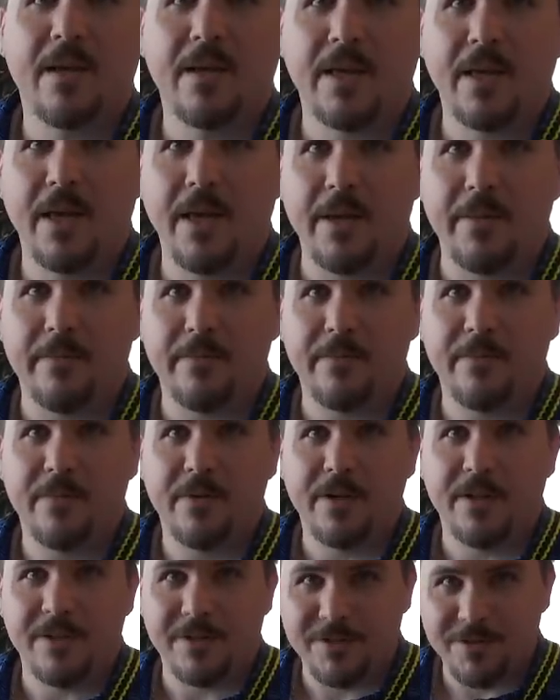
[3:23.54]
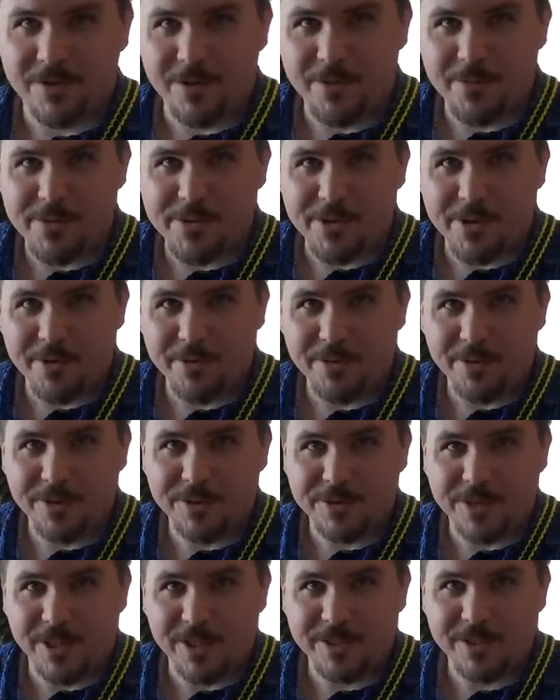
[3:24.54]
Okay, so there we go.
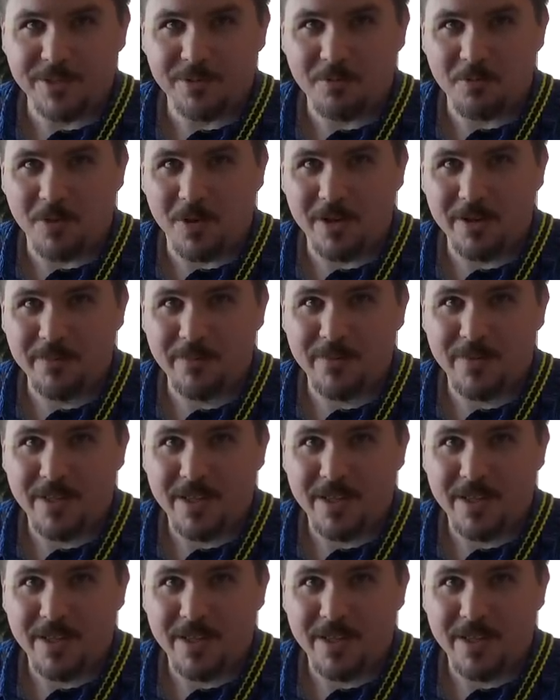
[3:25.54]
There's lesson 1.